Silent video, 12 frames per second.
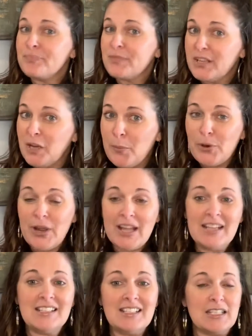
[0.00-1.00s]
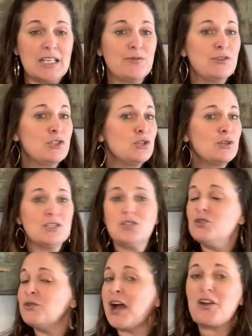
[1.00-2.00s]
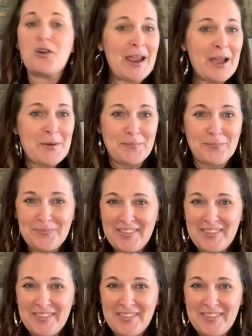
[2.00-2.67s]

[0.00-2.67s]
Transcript: Number 8, successful students do not cram.